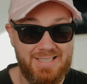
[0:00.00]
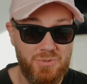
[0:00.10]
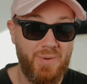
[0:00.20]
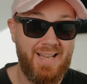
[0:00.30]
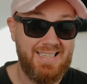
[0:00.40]

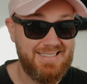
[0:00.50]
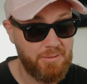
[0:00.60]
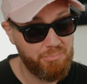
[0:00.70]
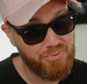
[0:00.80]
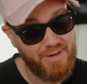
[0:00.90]
as well
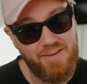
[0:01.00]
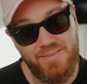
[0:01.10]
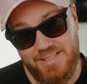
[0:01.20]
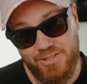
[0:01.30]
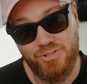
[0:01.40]
as some
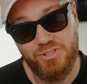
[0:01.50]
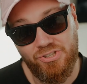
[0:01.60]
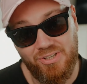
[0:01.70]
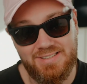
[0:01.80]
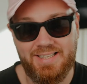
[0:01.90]
privacy
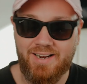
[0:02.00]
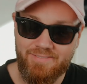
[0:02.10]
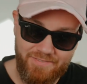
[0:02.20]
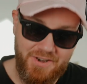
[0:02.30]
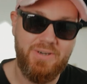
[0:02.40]
concerns that
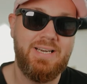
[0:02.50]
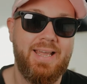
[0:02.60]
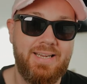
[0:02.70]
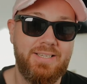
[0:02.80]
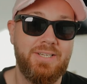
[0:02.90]
are
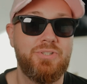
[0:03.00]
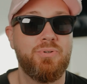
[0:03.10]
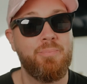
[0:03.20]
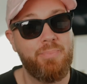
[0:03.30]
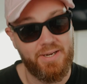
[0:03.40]
very likely
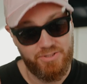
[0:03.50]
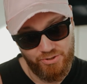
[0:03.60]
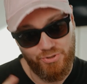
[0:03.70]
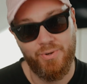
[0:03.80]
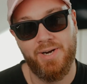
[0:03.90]
to
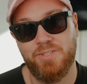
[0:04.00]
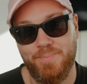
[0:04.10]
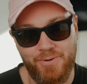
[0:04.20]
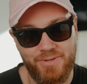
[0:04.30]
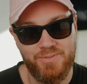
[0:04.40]
impact your
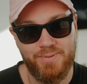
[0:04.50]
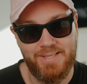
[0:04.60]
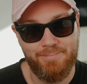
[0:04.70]
experience with